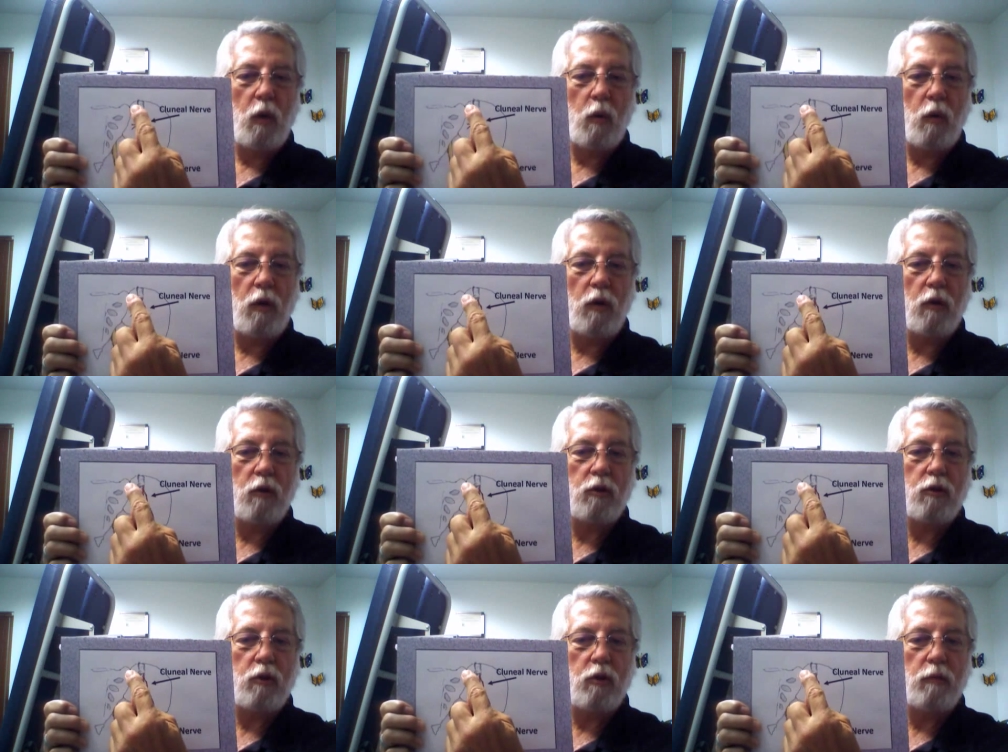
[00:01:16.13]
Where
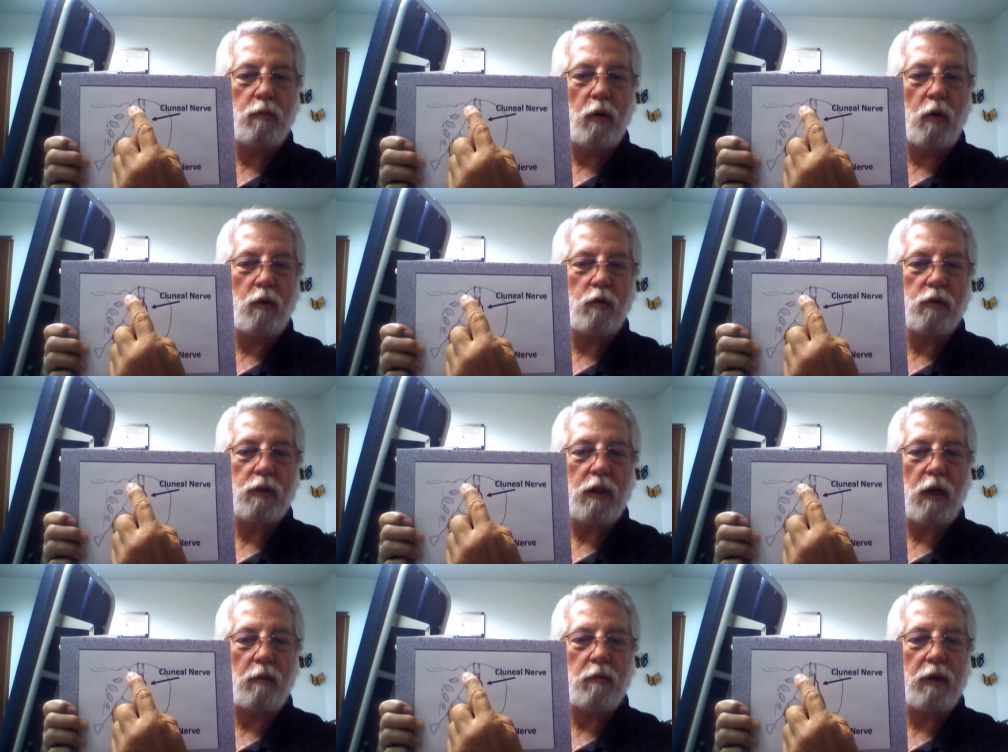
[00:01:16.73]
those two
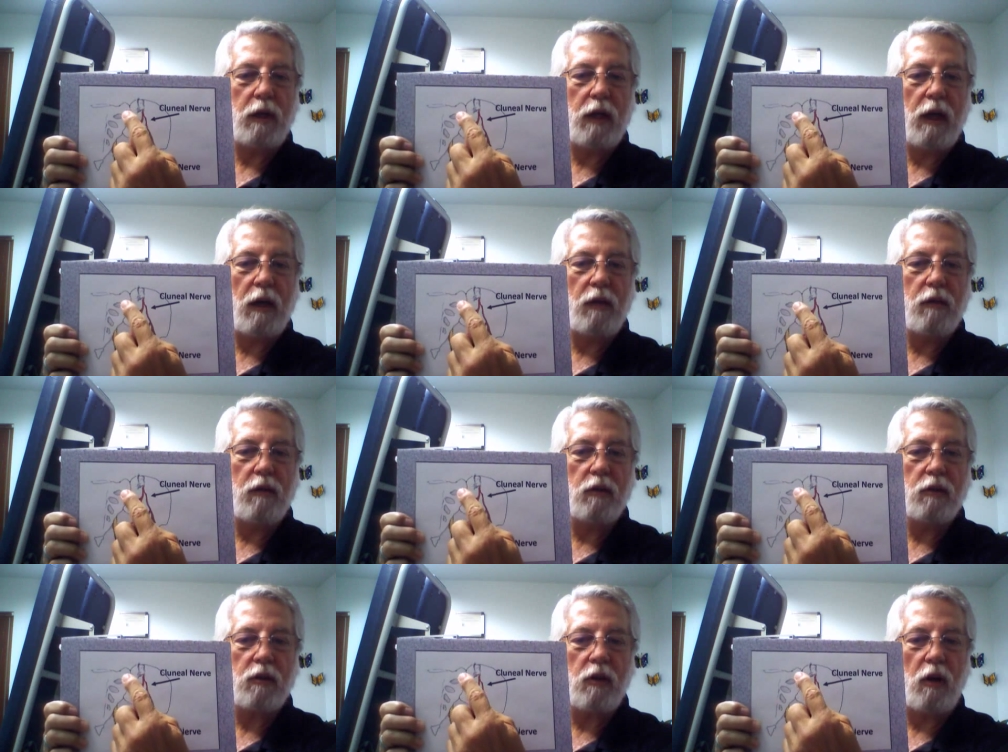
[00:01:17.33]
bones come
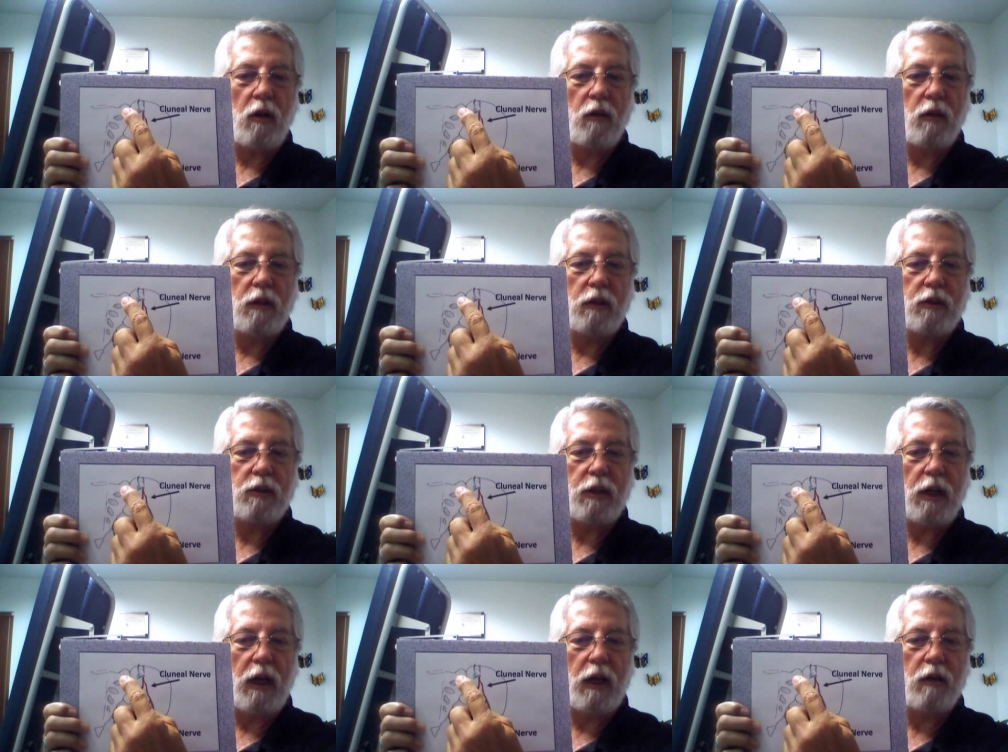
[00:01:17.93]
together is called the
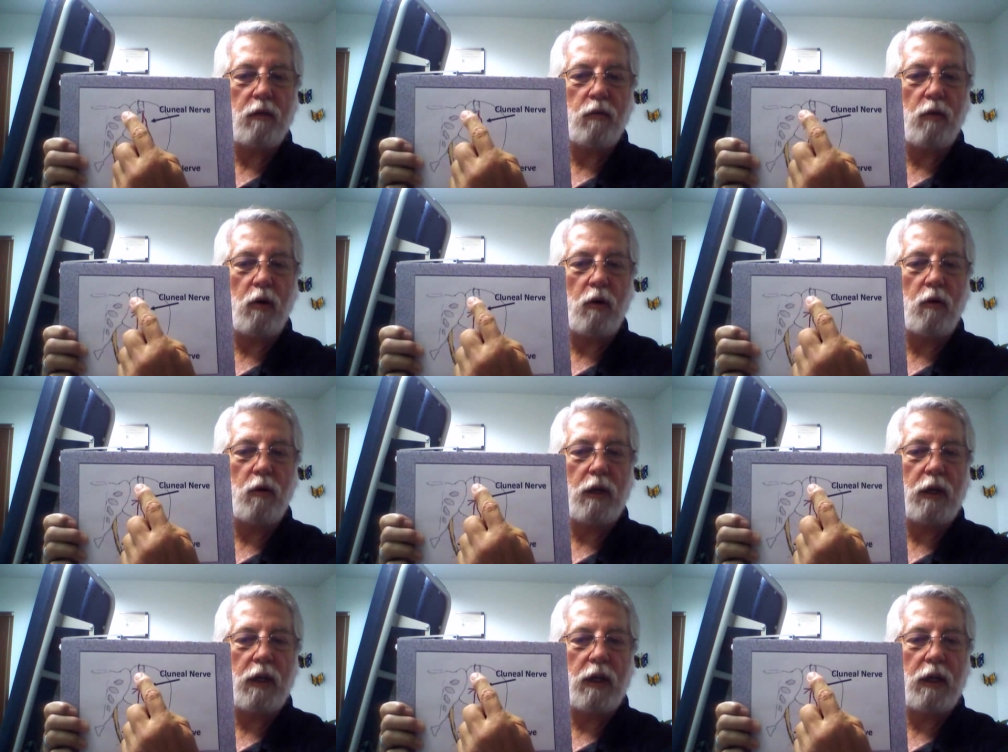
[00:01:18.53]

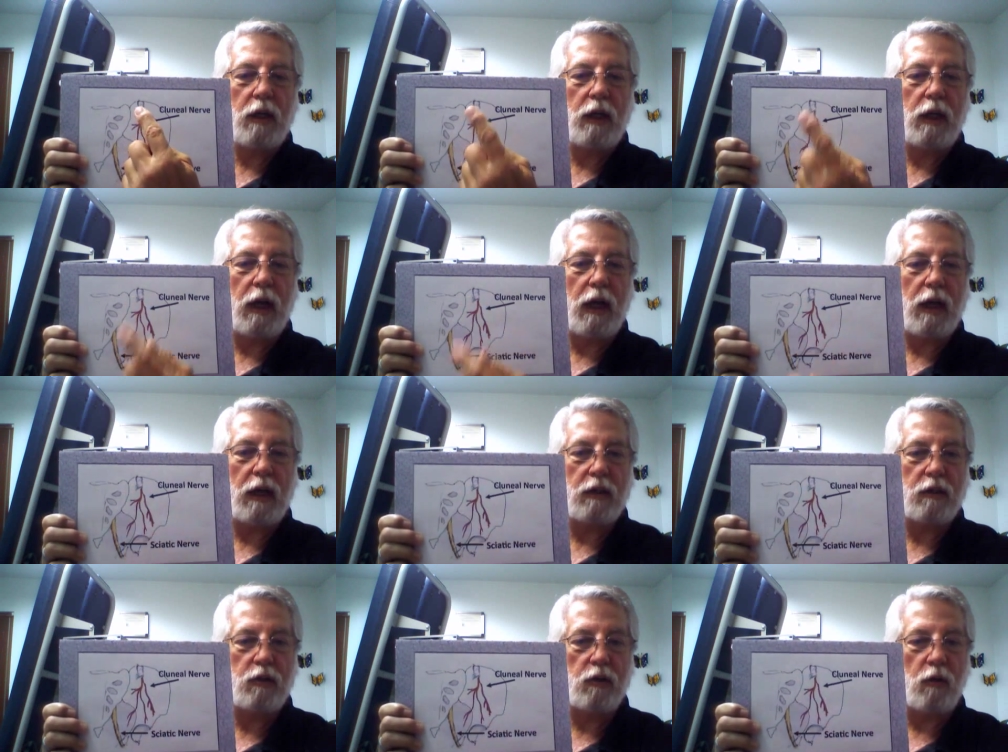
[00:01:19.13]

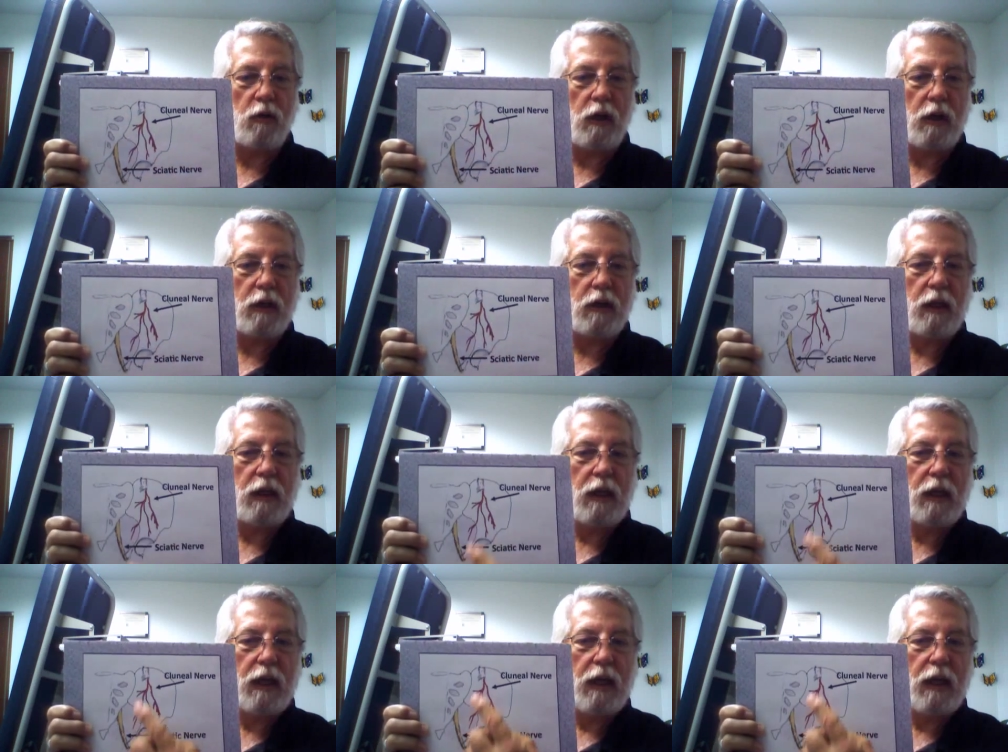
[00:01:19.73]
sacroiliac joint.